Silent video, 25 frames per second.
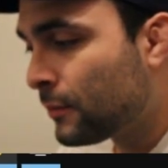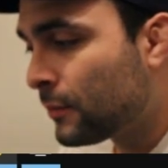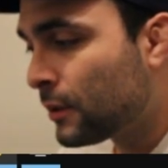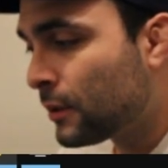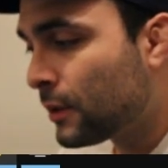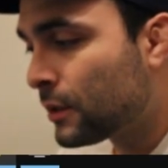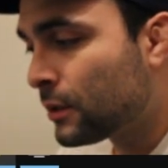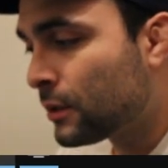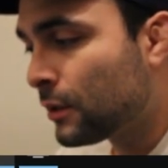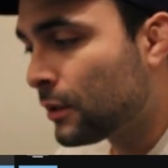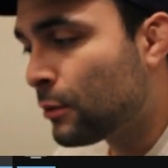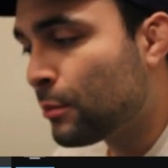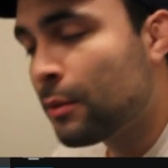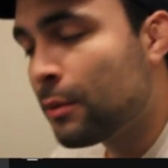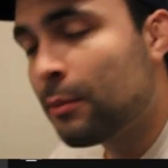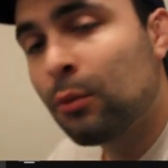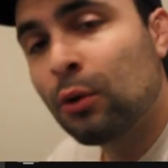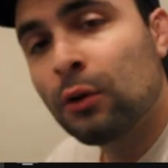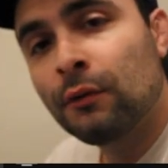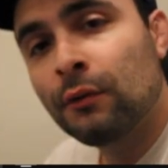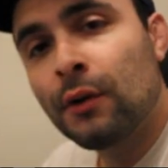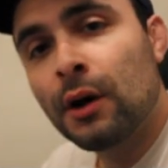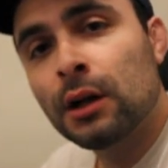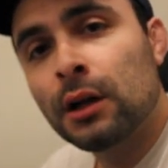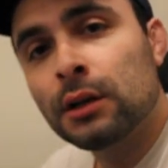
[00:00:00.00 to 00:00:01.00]
It's a little bit more
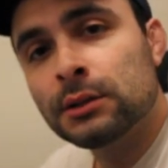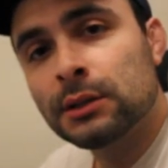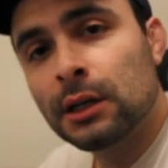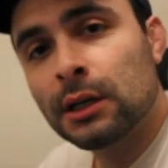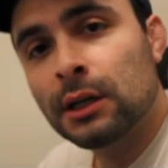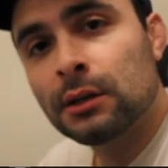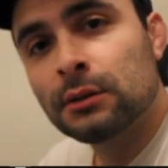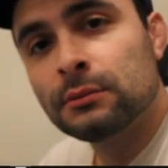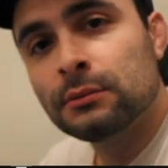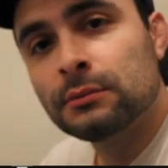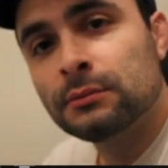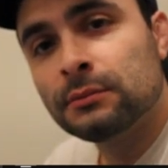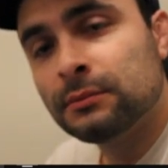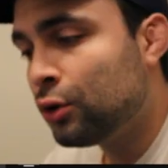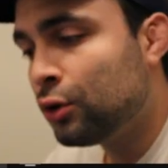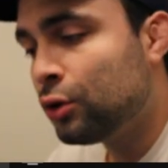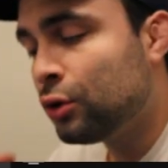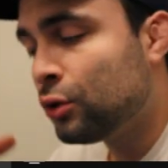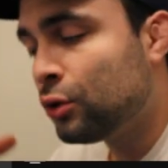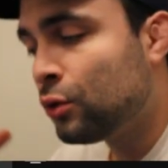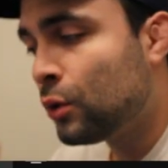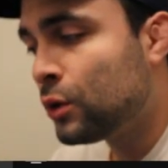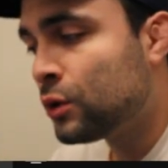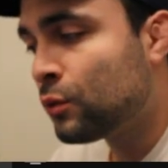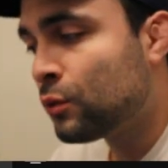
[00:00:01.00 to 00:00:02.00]
volatile.
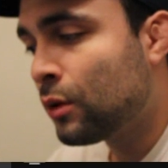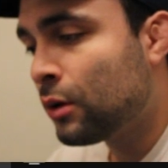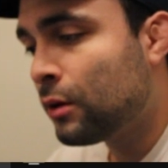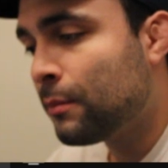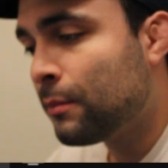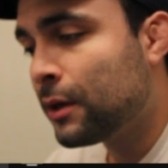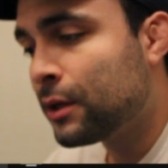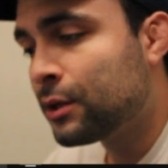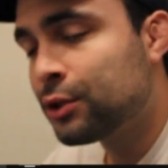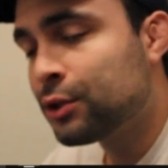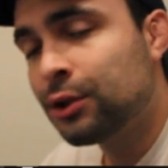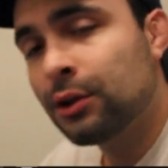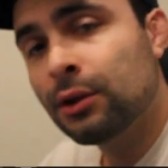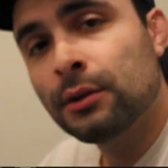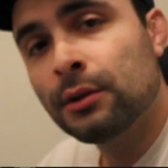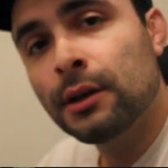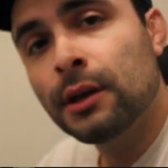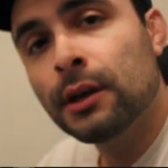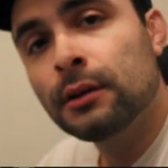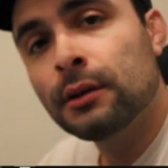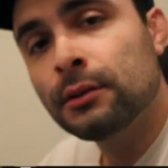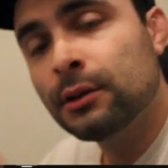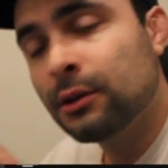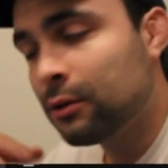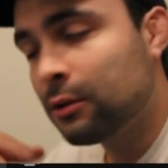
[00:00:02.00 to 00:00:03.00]
You always want to make sure
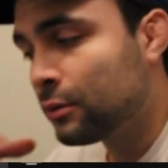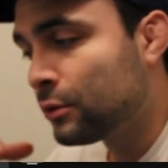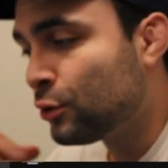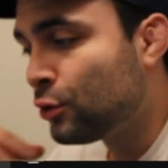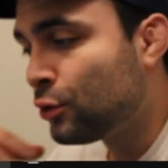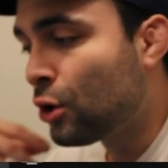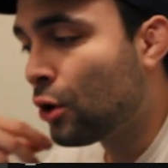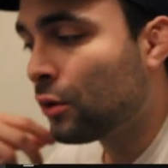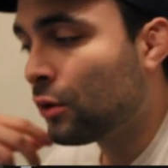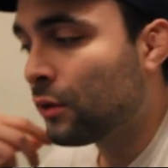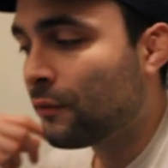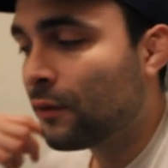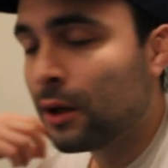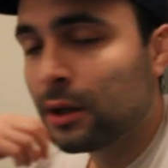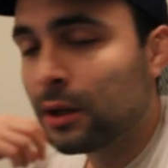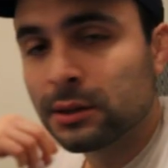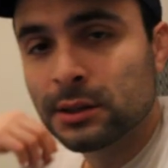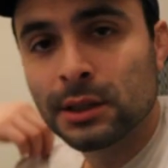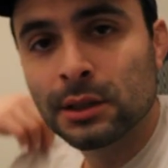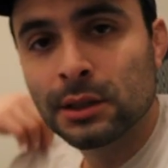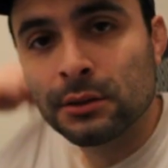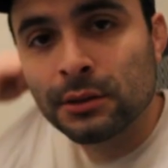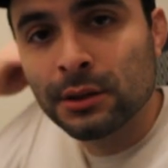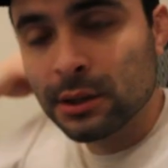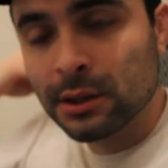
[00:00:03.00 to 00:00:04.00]
that, you know the
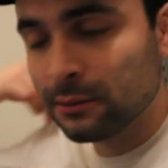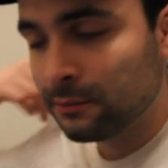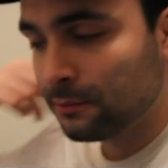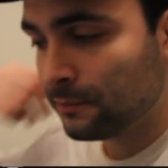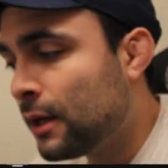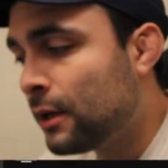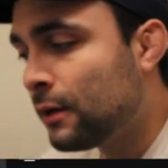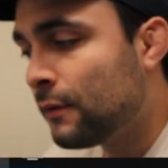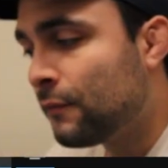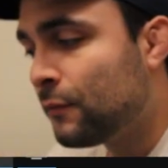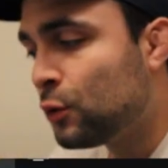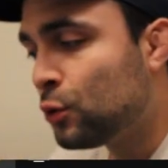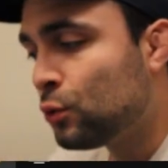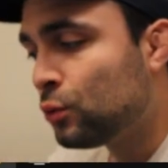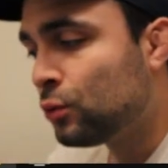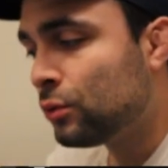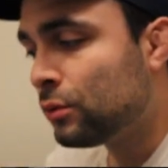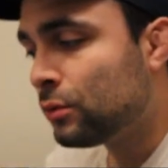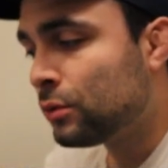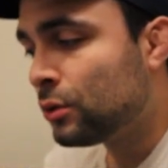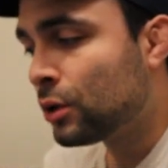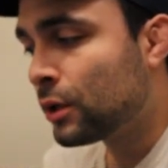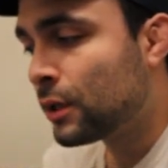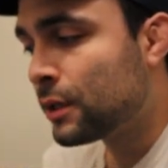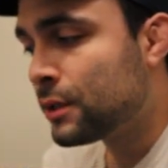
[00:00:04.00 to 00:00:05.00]
volatility. And if you
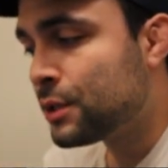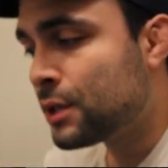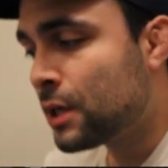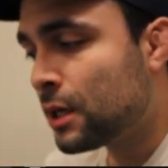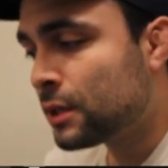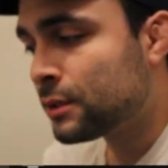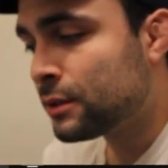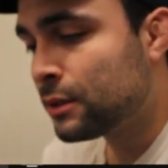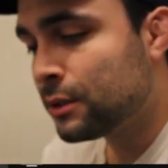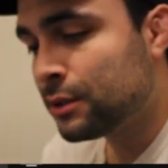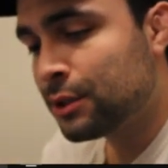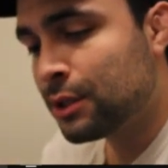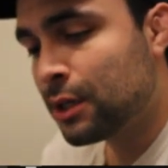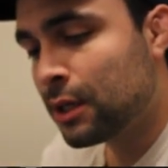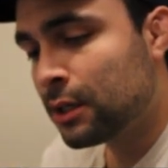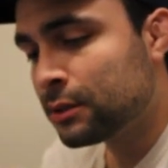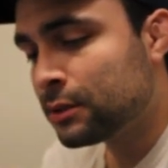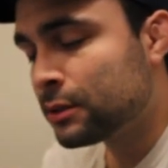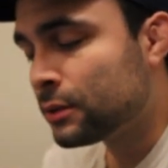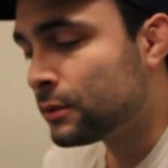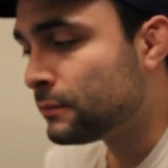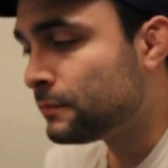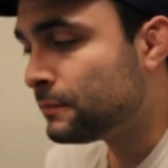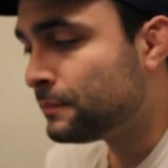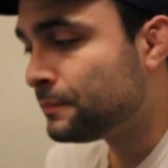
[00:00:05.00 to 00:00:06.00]
look at Johnson &
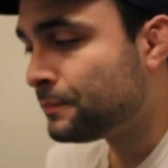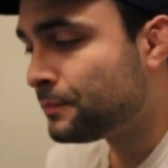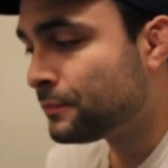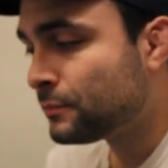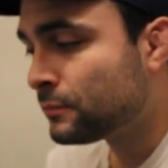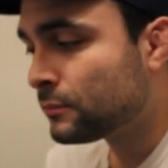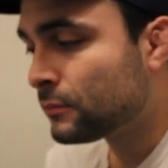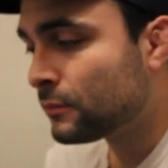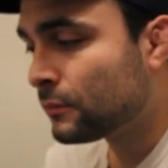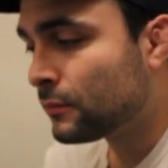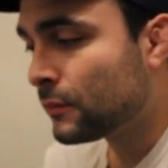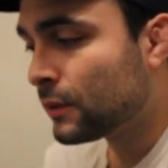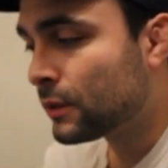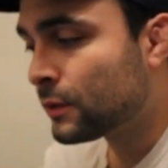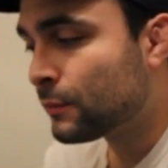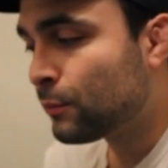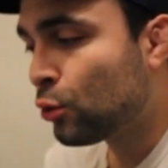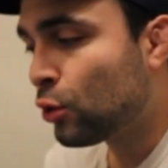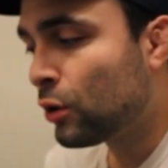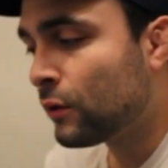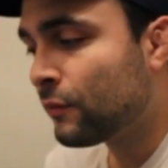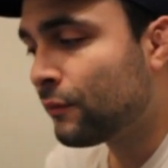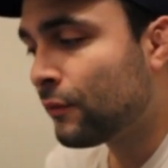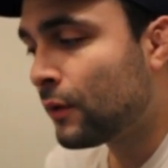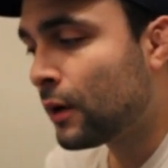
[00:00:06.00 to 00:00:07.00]
Johnson, it's
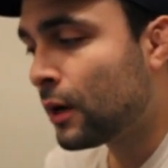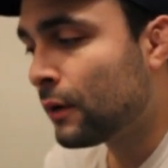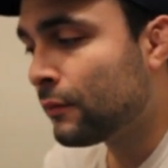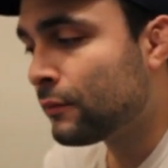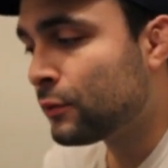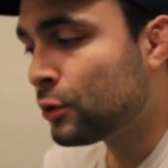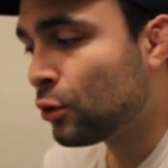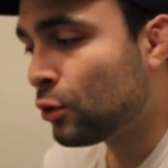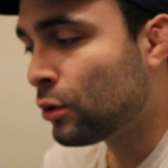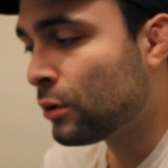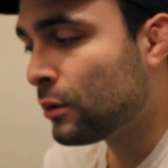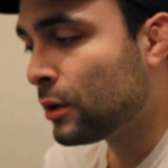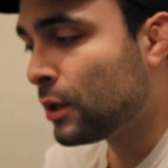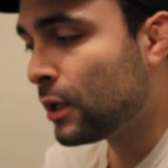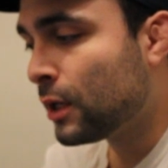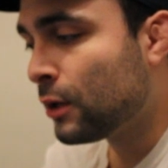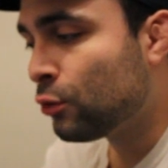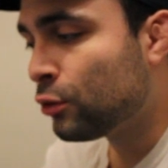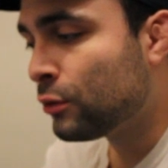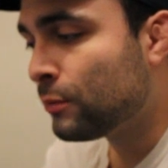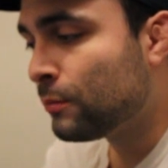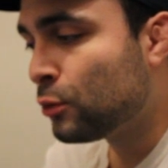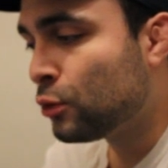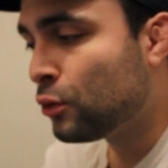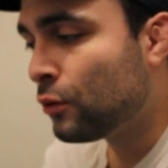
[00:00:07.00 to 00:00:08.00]
0.5, so it
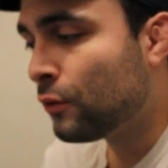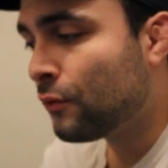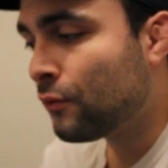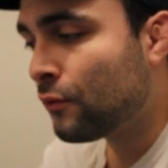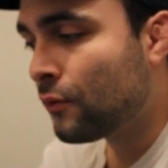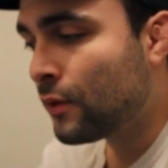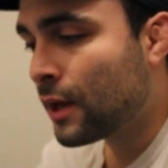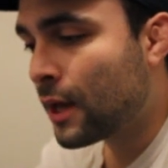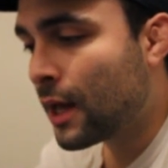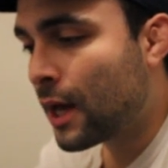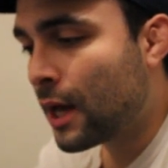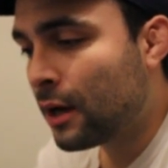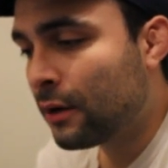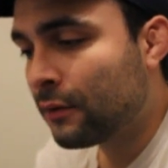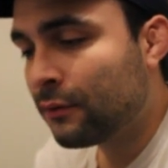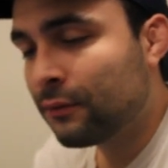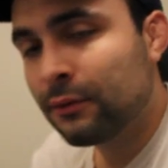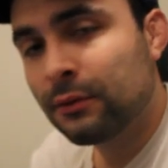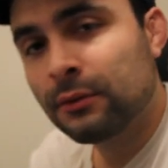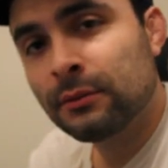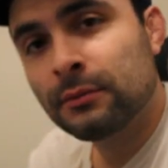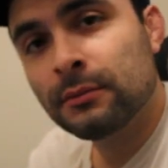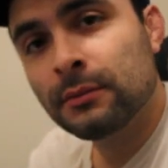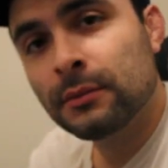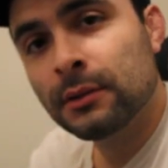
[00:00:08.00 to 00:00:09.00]
would move
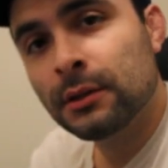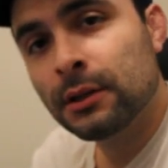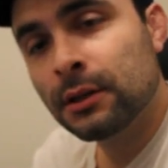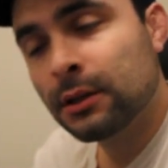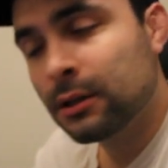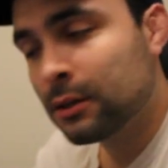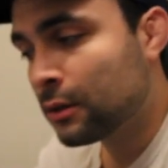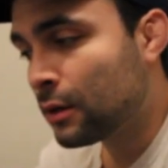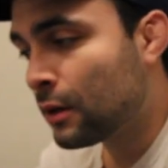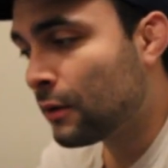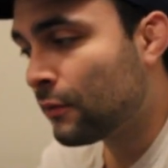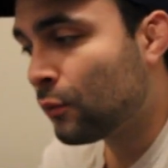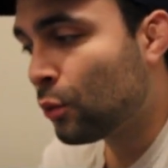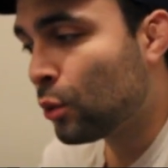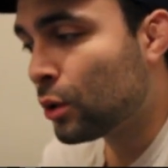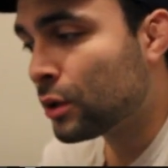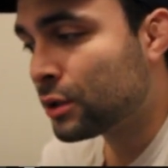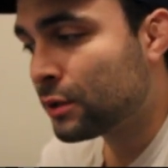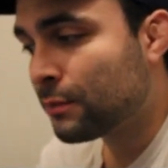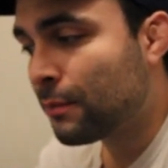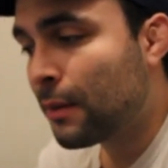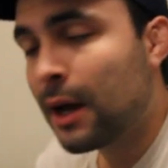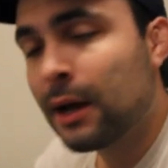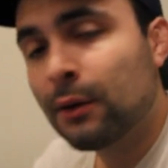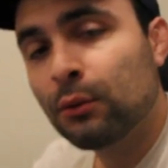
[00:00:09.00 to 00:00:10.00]
half of what
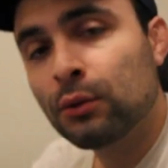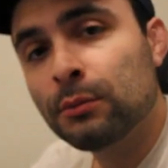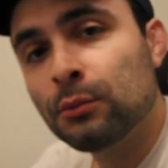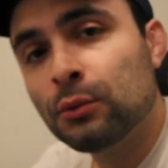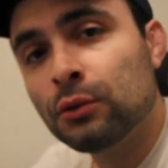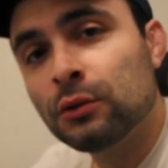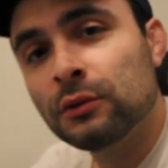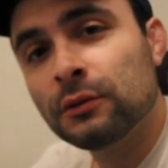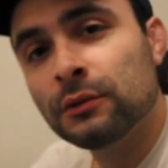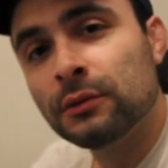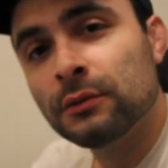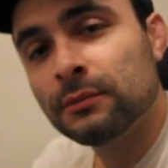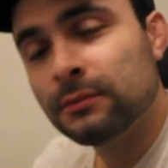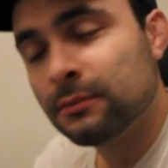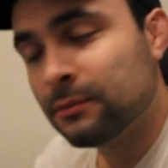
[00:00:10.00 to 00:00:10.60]
SPY would move.